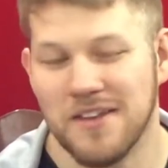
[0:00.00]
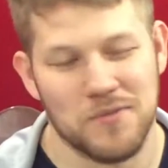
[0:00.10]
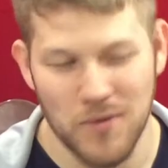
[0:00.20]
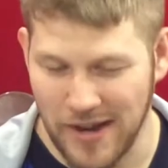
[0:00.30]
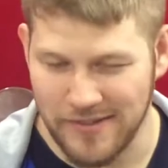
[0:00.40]

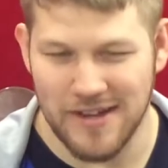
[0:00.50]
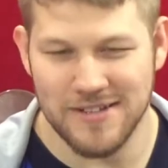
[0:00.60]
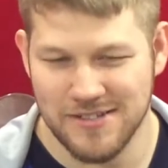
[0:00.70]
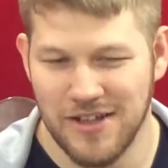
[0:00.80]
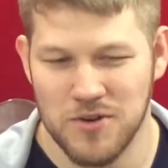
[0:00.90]
Right, that
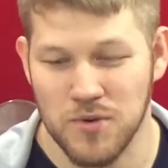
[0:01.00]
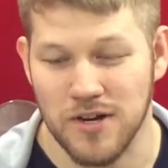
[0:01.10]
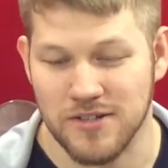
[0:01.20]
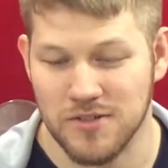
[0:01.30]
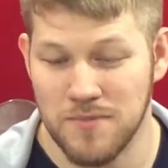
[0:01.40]
is a lot of
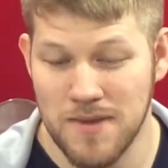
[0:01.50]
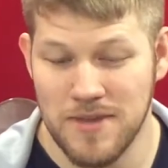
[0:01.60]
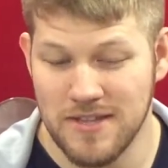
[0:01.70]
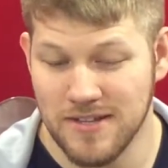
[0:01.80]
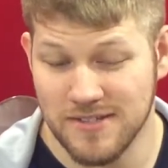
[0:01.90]
work. So maybe
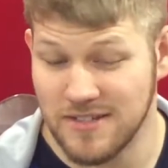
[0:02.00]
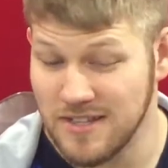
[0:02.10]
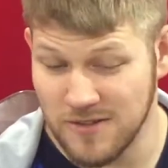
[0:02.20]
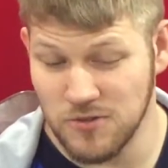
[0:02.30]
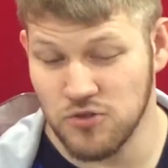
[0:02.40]
he doesn't
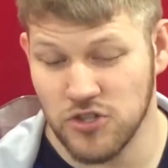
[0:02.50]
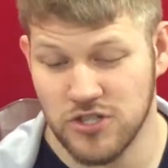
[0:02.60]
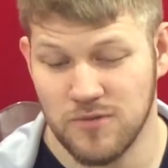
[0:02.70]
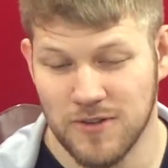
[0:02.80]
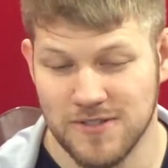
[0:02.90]
need the
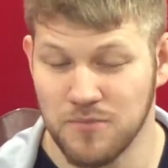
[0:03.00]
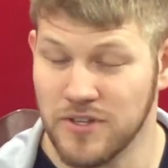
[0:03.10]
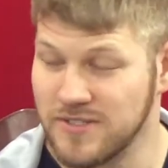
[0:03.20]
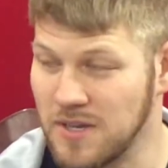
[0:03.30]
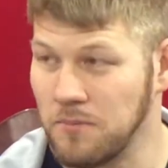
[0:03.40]
nutrition. He wants
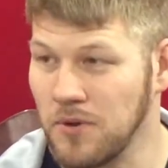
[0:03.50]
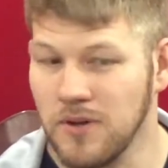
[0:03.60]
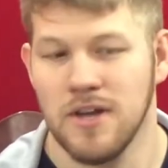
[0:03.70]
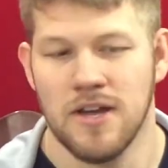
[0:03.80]
something simple.